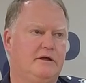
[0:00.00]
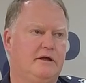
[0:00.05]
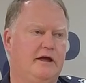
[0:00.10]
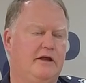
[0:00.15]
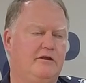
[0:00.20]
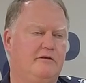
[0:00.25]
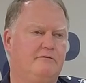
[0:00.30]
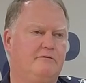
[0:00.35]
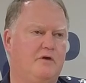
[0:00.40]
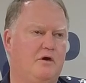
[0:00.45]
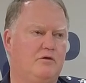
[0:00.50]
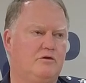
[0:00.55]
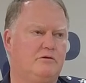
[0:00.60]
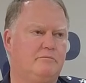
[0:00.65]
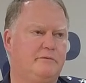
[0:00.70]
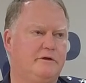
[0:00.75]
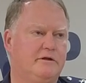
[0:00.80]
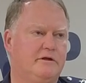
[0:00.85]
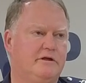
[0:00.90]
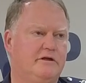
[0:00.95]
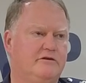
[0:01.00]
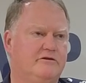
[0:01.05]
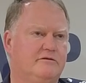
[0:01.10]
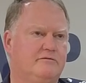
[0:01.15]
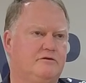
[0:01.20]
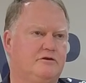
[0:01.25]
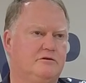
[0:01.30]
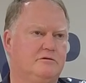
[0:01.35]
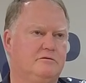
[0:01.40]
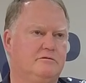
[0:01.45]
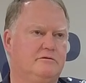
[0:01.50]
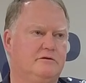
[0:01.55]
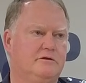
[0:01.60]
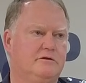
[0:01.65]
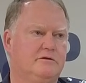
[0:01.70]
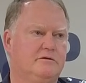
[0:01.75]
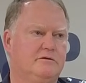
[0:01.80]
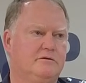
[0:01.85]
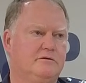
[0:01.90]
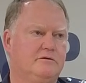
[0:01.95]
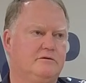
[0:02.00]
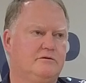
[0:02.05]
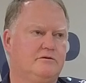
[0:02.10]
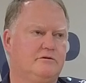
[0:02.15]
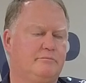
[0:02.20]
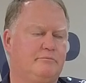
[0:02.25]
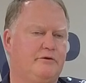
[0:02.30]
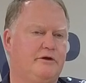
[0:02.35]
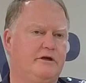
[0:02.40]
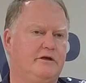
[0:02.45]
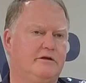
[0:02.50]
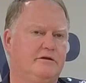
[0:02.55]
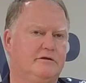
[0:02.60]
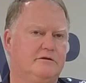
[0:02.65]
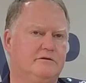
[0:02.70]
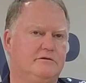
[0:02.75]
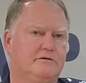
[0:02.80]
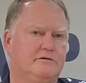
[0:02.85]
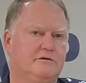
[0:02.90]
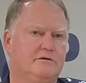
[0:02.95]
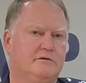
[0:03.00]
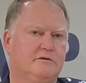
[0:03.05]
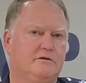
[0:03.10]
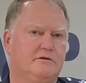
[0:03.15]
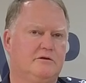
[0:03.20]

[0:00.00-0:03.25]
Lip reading: and the vulnerabilities of children to predators